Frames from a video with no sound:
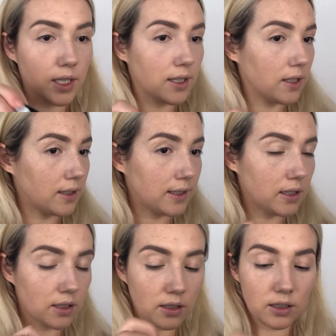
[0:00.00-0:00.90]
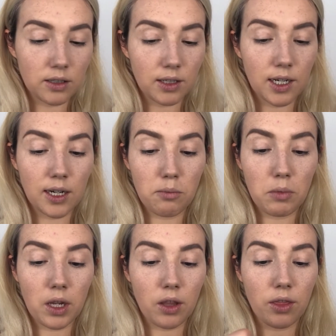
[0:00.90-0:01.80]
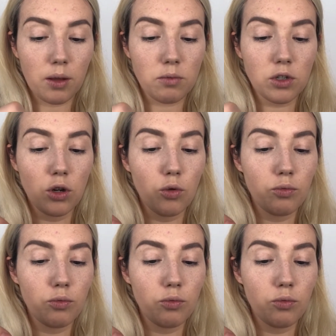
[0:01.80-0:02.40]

taking concealer and I'm making them so